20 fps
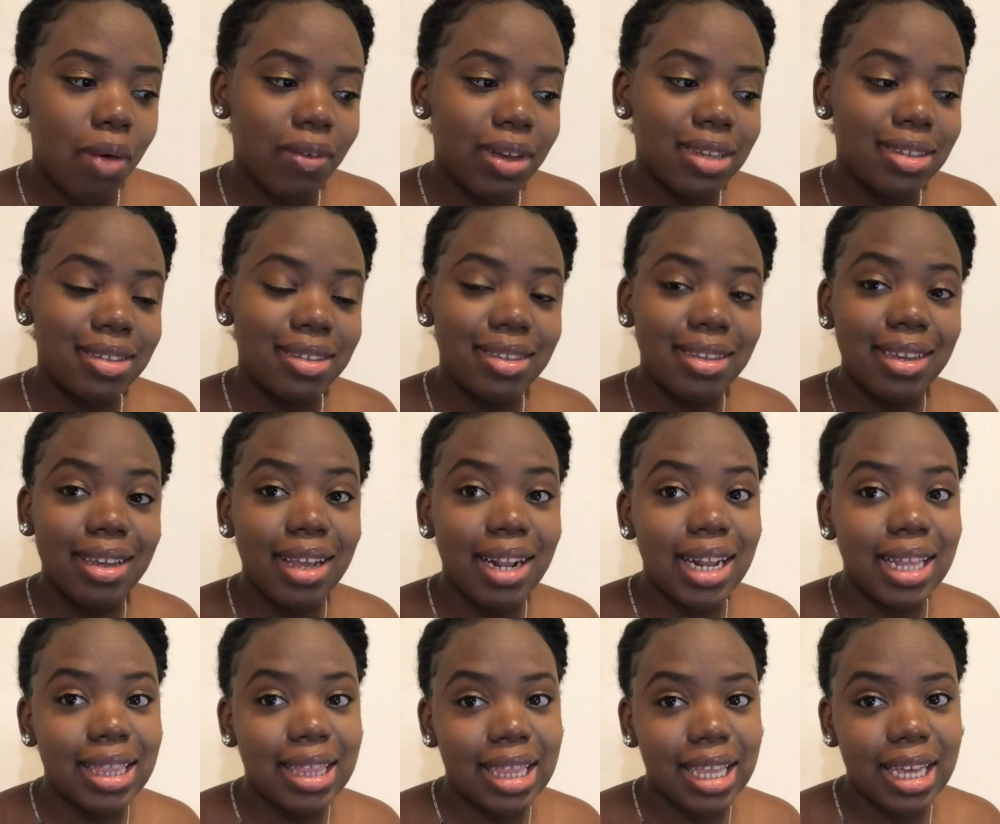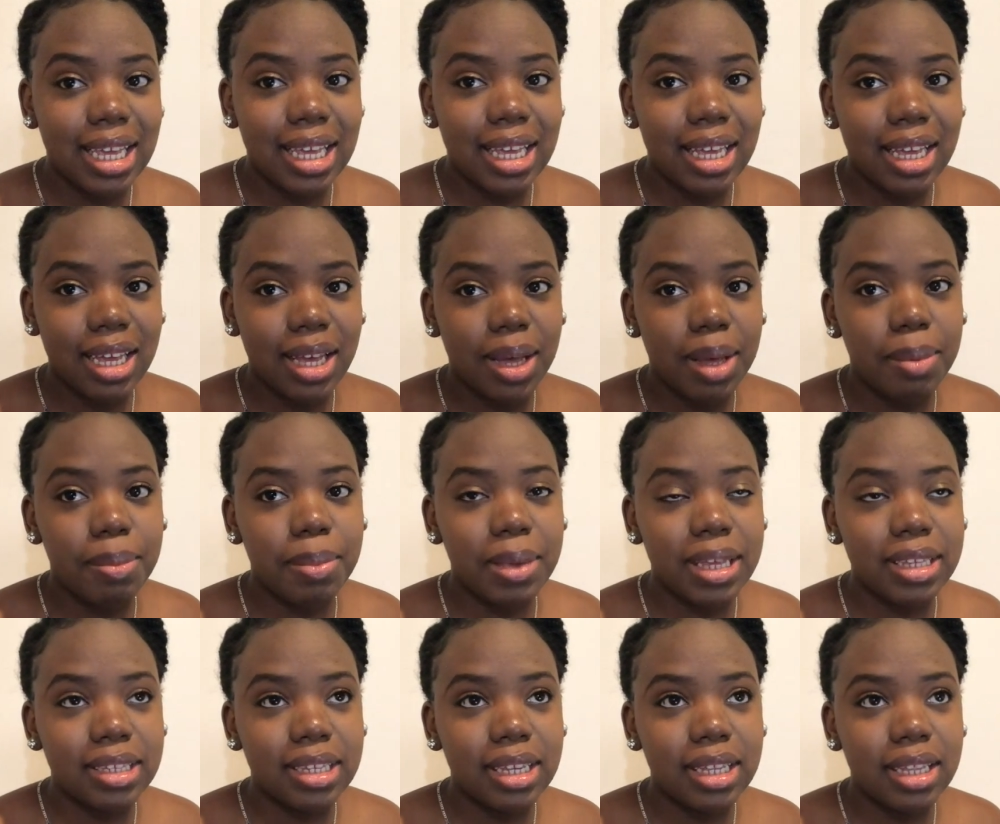if I see anything.
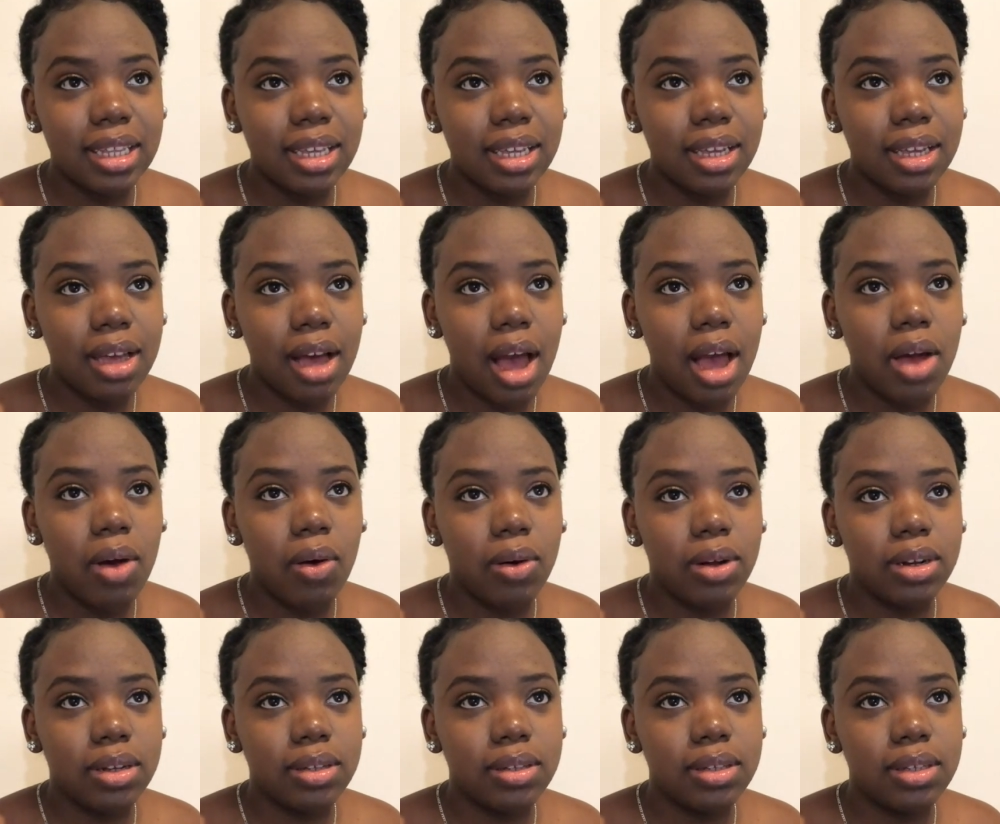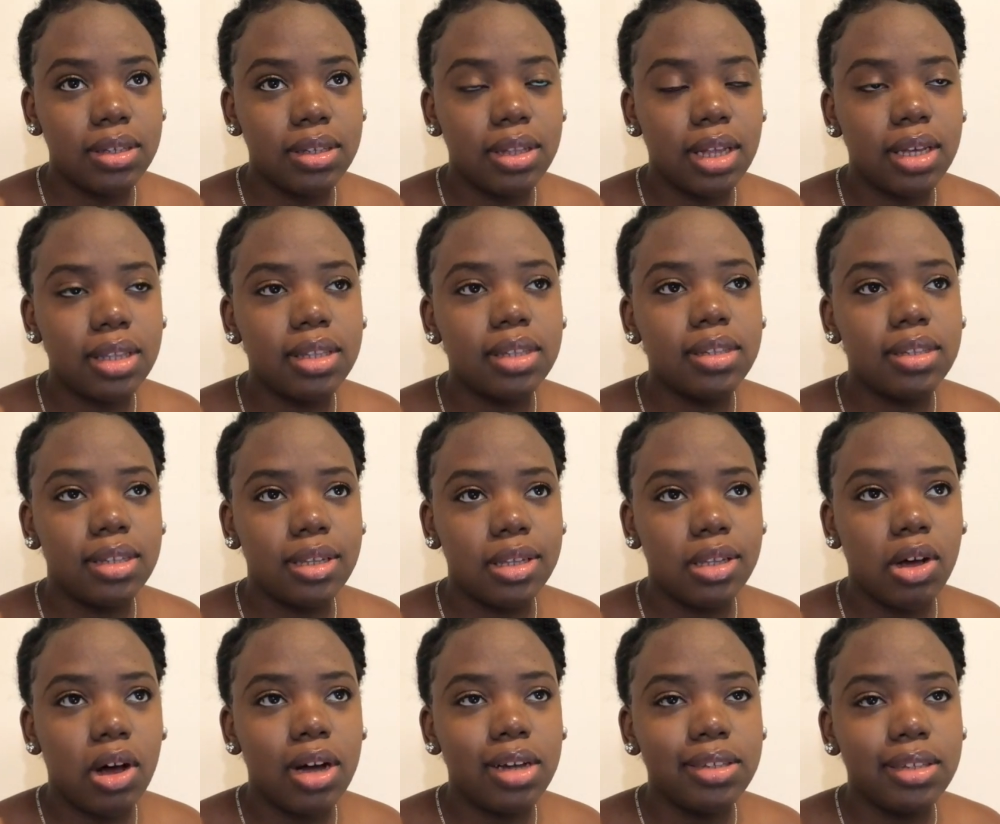Basically I honestly, like, this
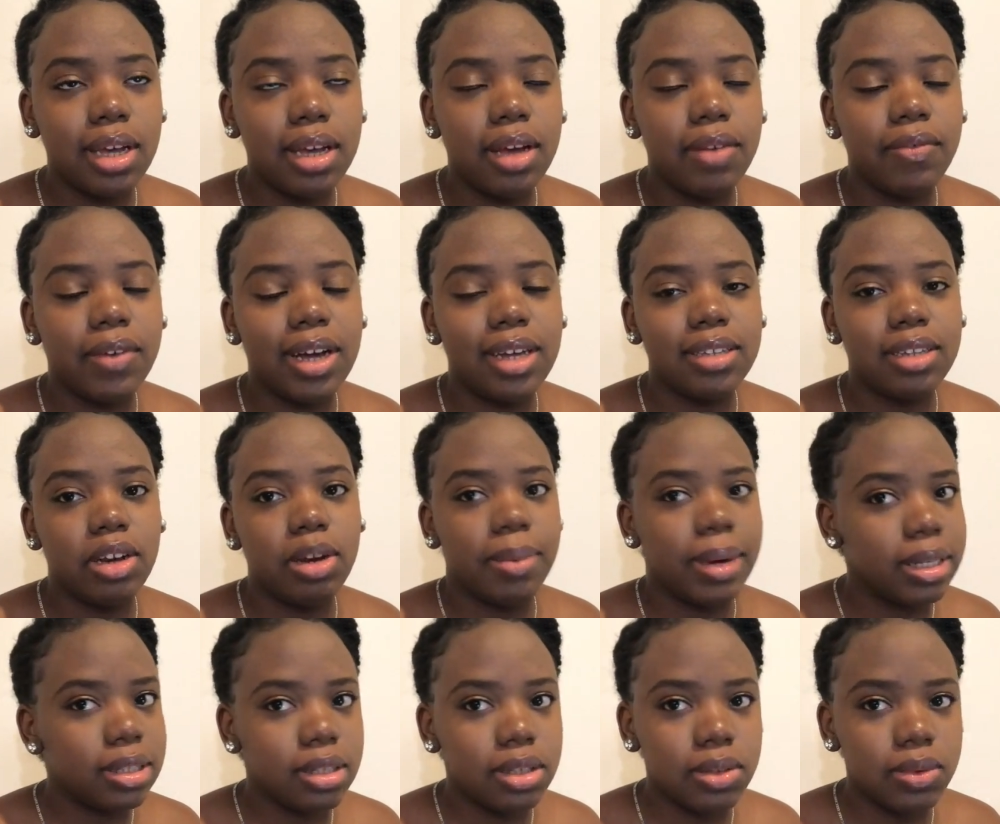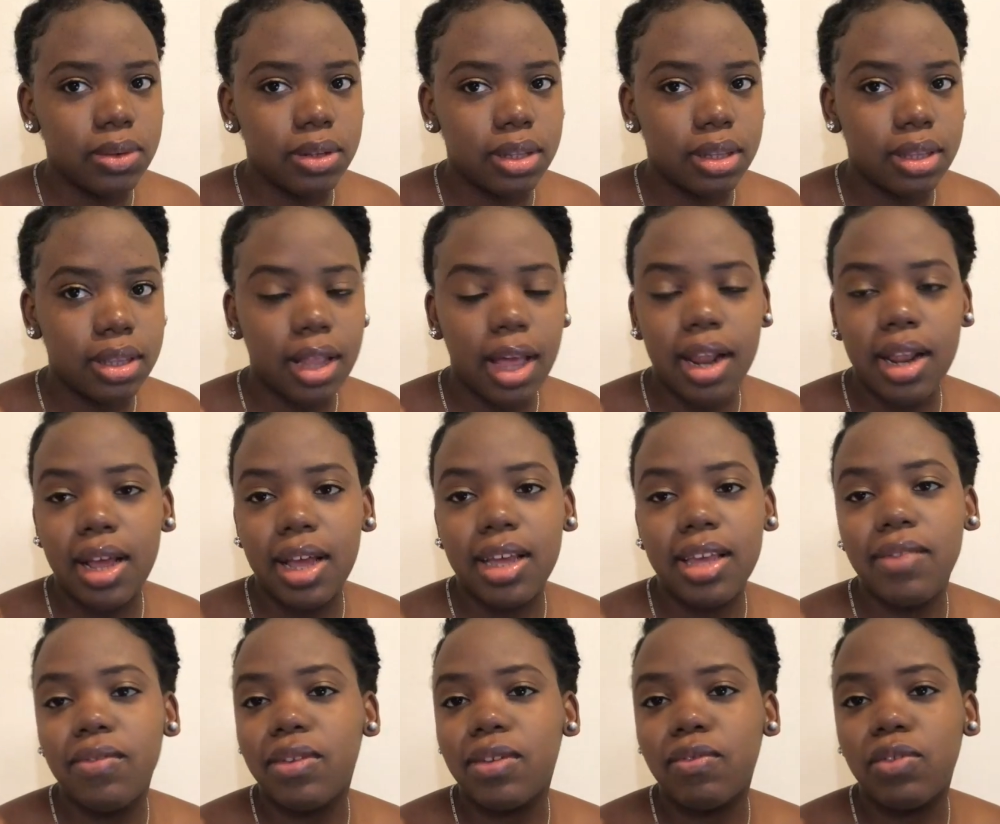detox, I advise everybody to do it. Not
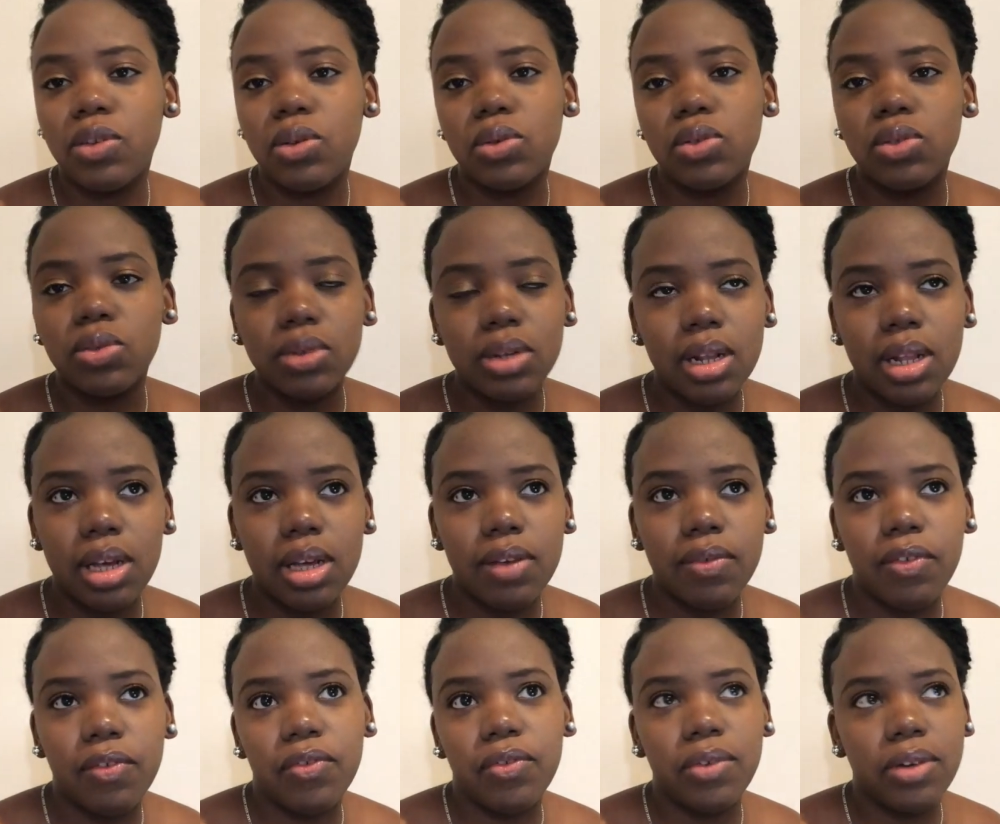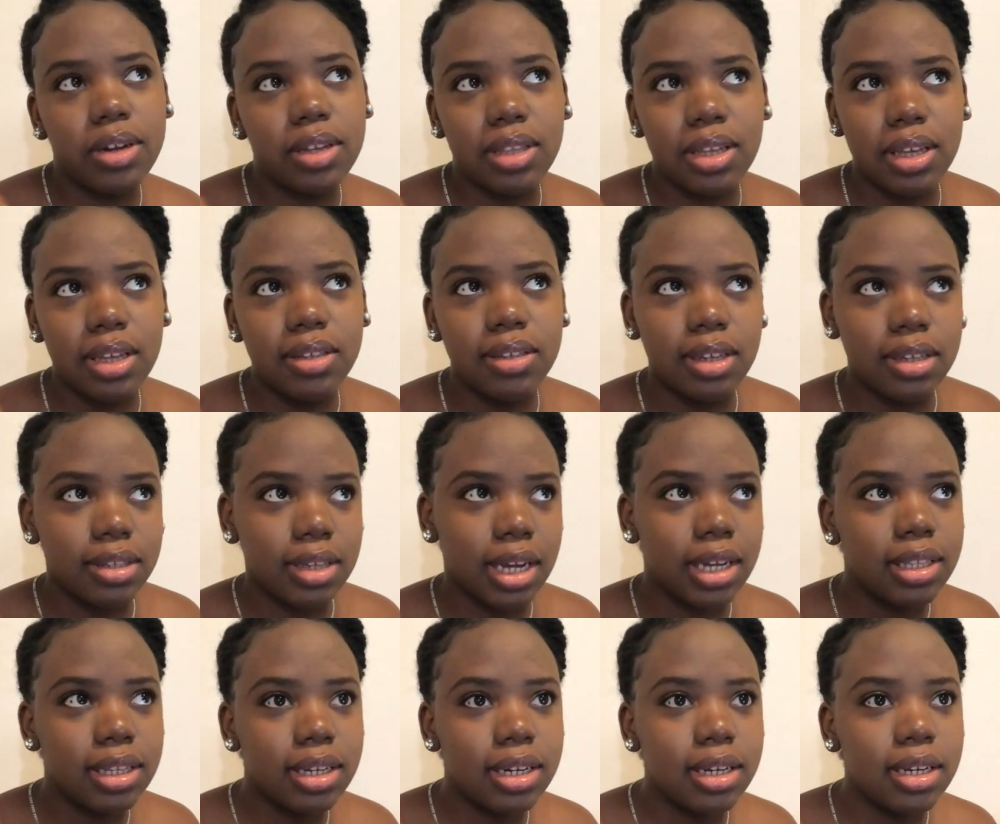even if you don't do it like for 40 days as I
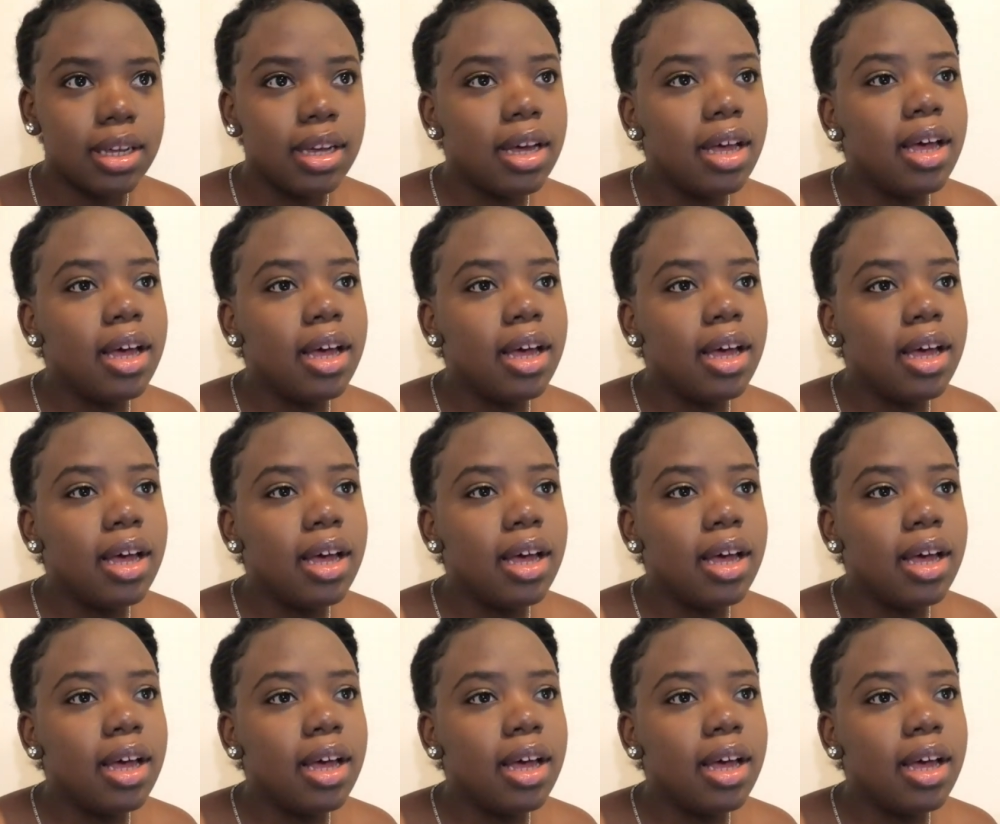did it,